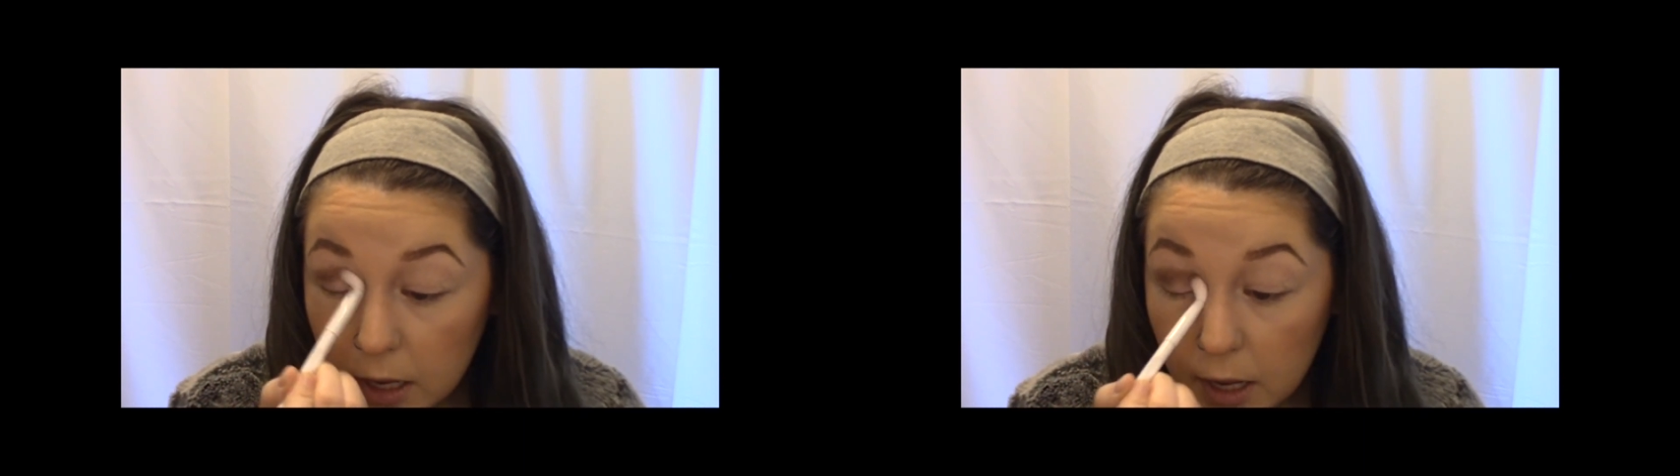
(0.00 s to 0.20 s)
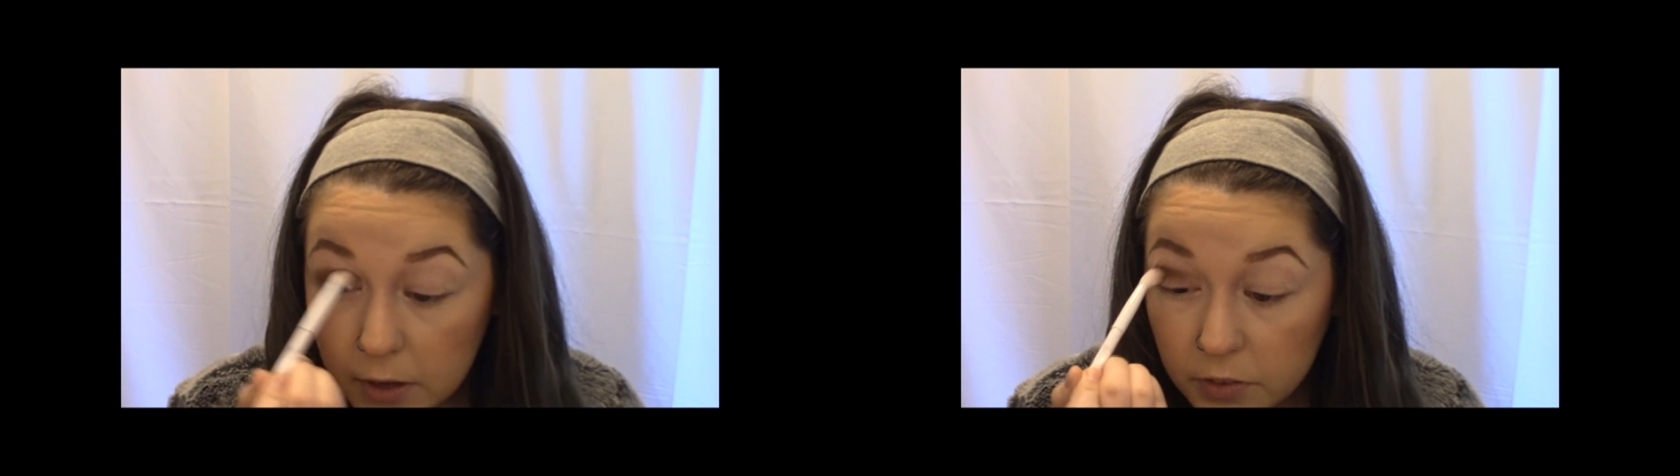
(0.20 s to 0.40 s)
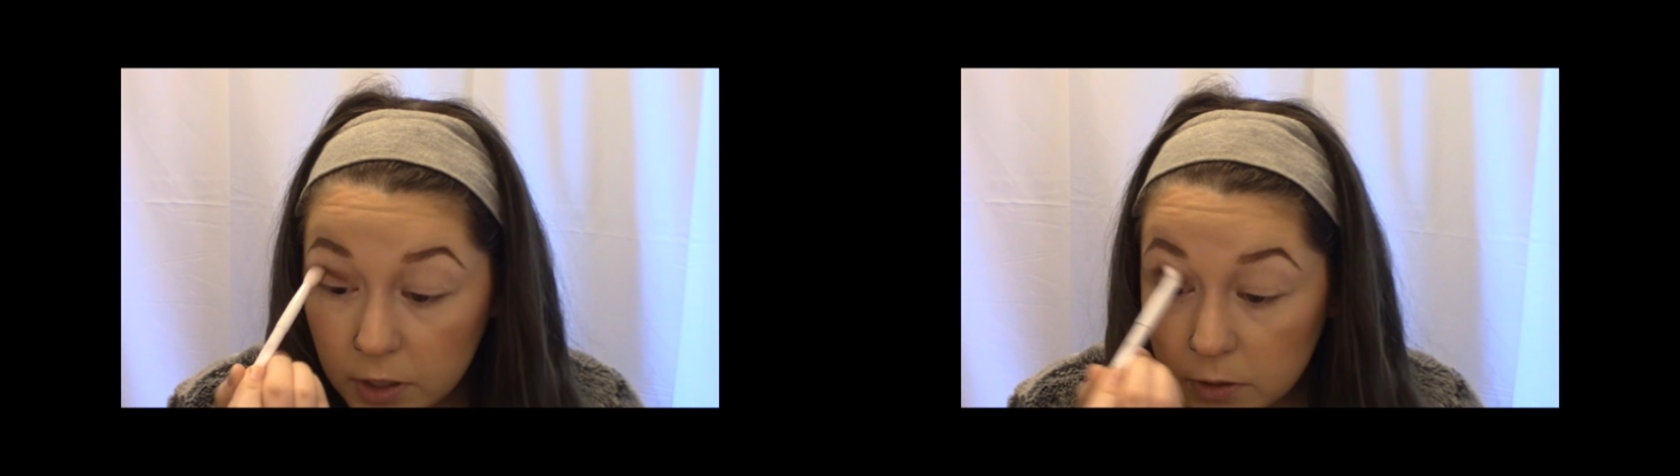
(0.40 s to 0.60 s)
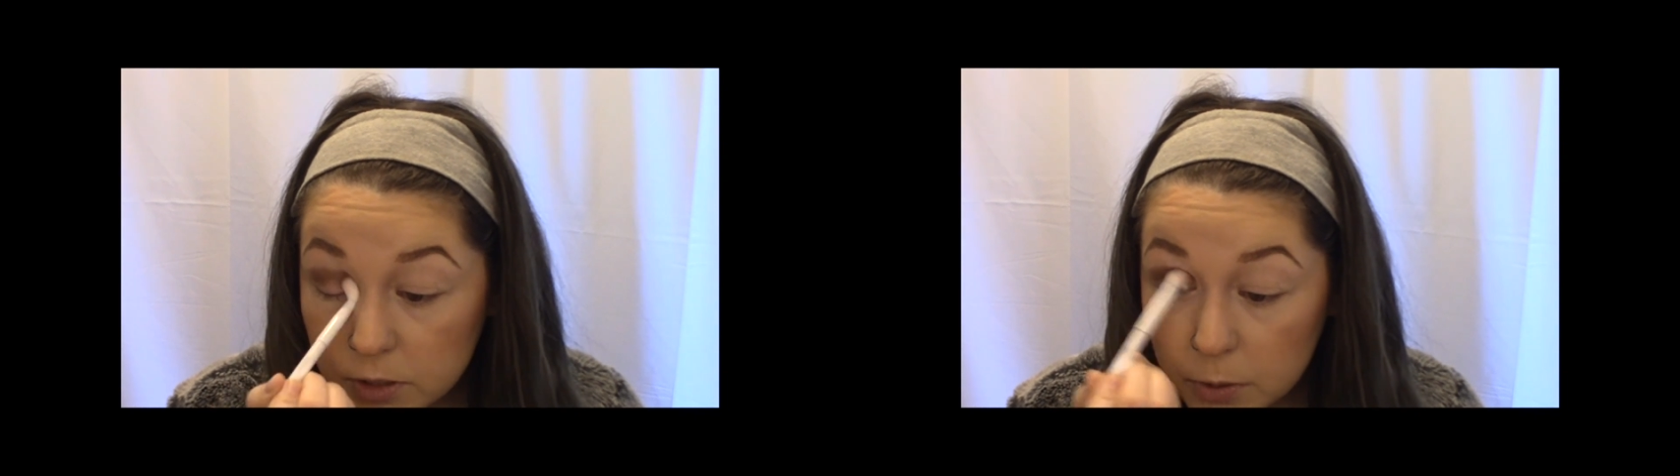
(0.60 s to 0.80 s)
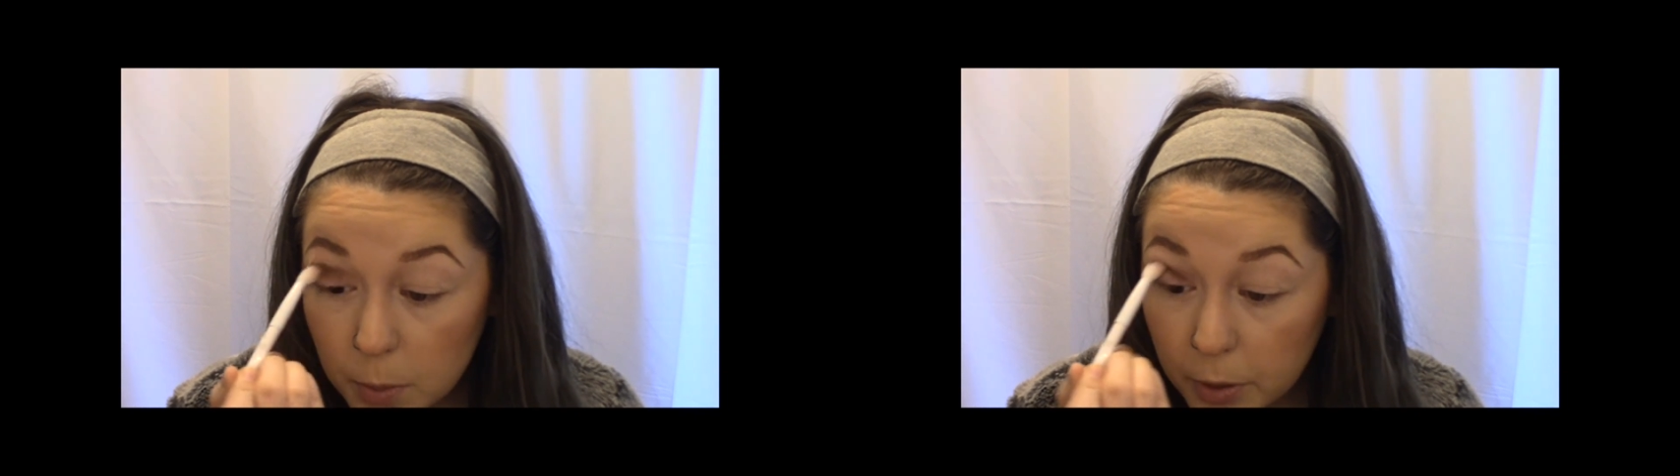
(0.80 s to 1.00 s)
if you don't
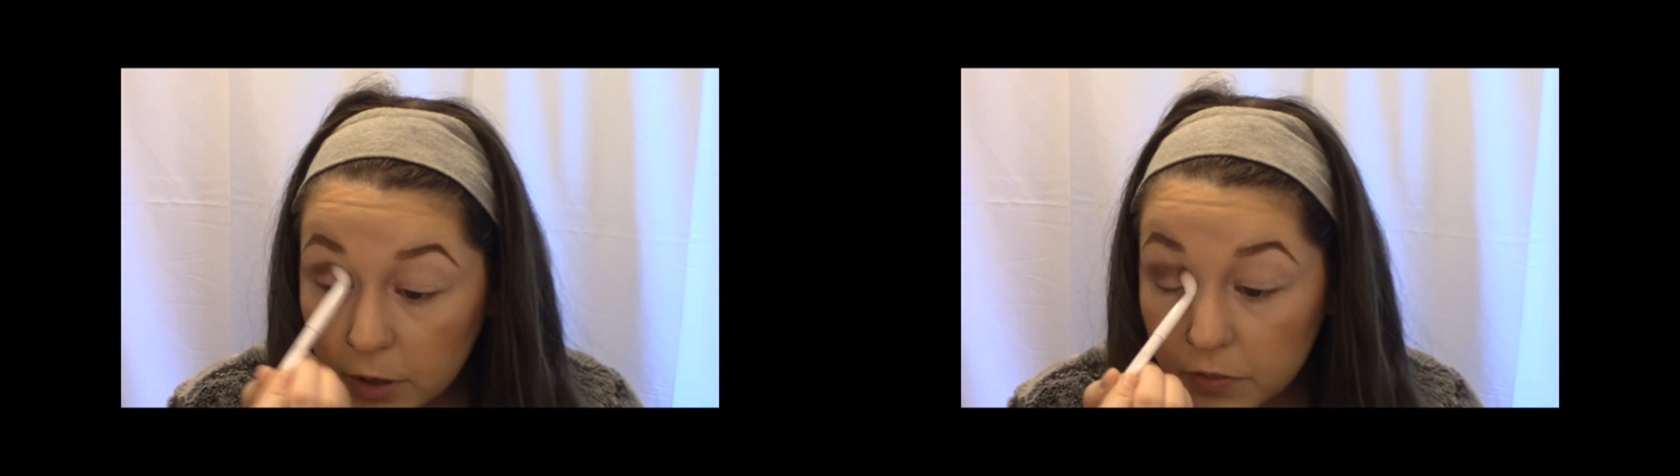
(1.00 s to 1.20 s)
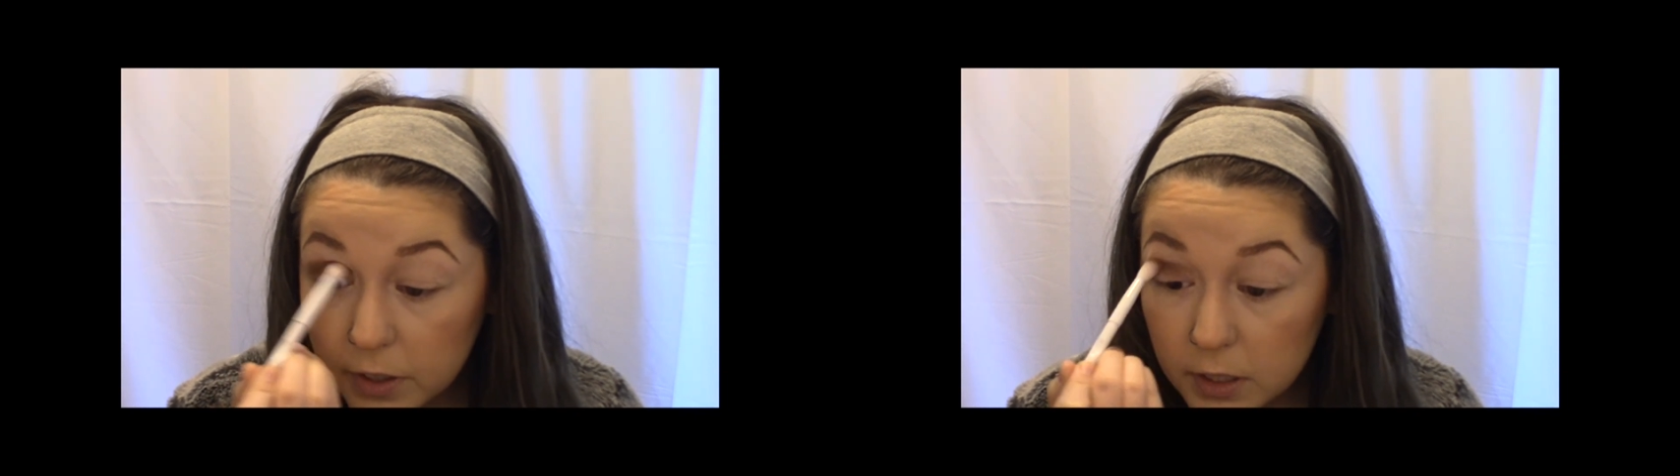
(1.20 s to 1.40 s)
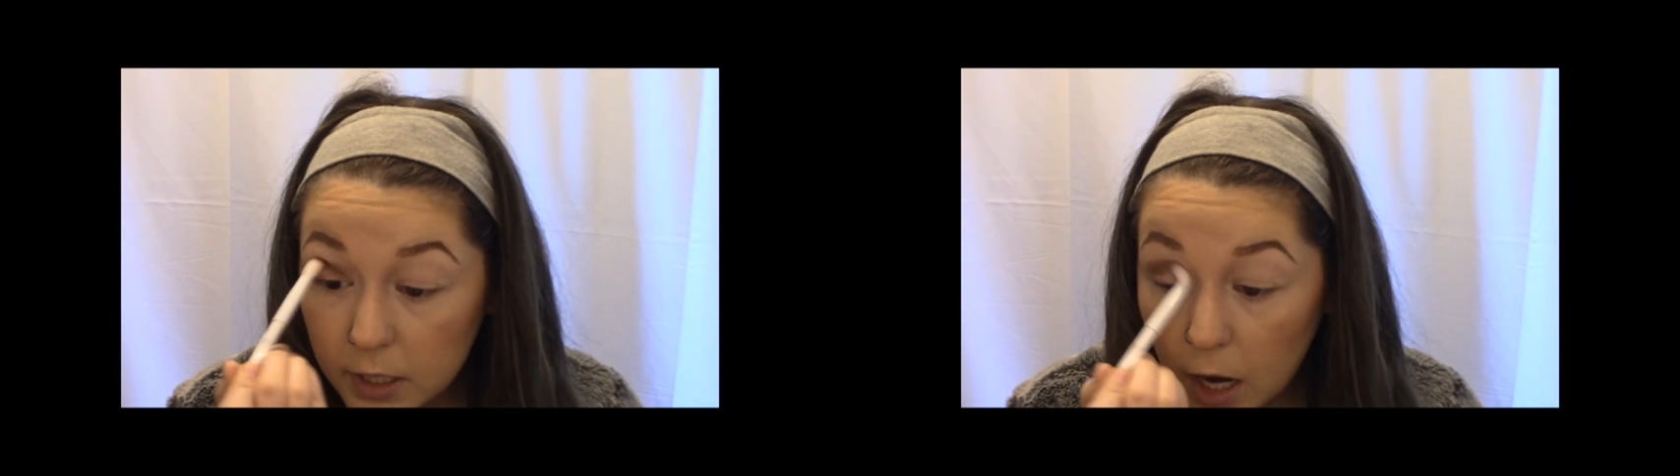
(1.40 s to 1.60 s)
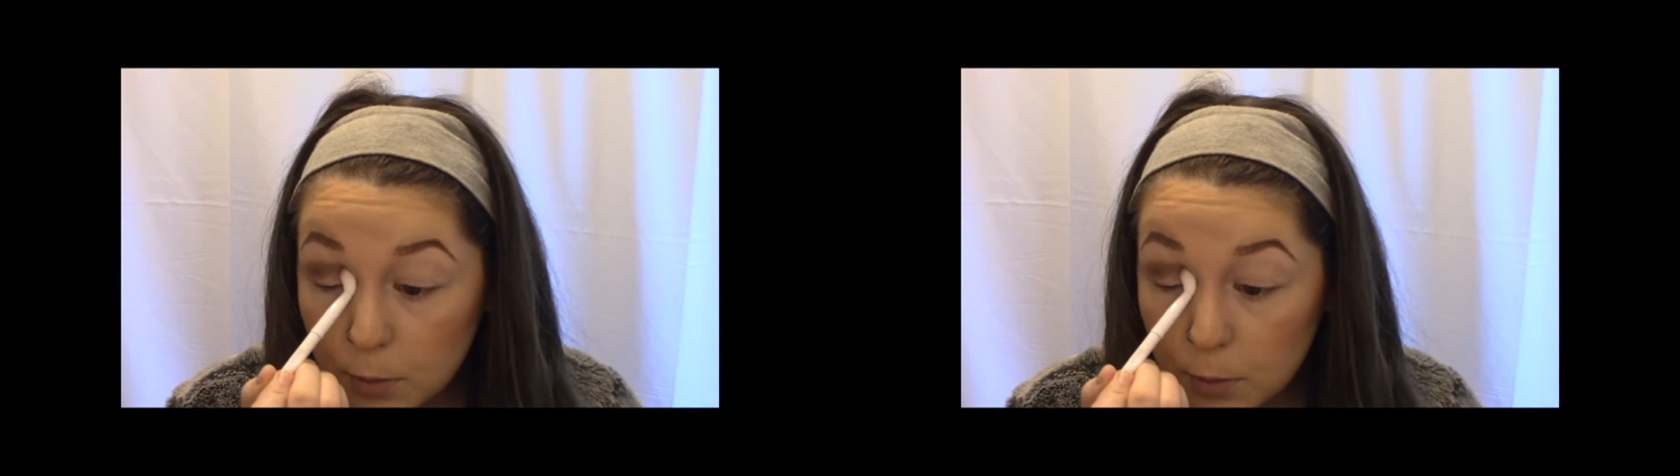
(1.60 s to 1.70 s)
do it perfectly.